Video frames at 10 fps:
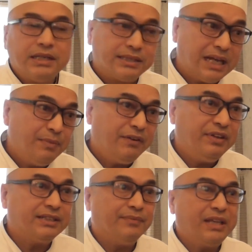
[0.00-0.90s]
Salmon,
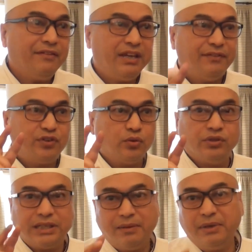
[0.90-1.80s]
we sometimes we have two,
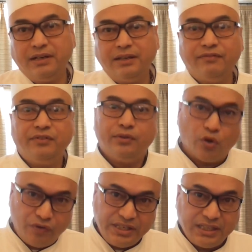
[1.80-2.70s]
salmon
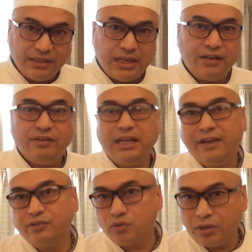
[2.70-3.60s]
Norwegian and we
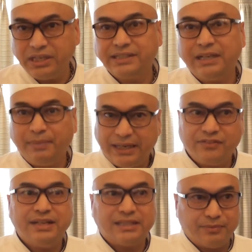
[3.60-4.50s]
have Scottish salmon as
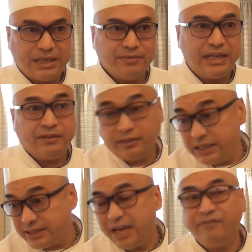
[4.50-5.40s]
well sometimes. Like
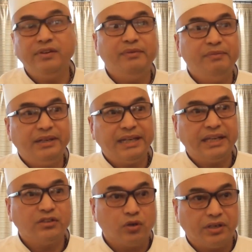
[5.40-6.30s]
this time we will be
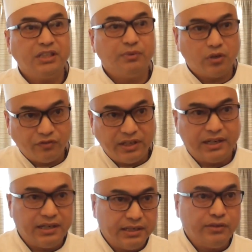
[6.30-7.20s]
taking Scottish because we
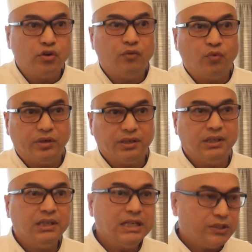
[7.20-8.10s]
are in Europe water.
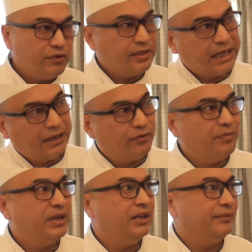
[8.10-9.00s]
So we will take it
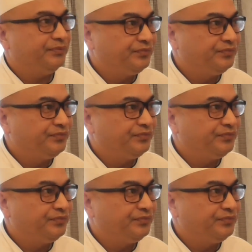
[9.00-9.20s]
from here.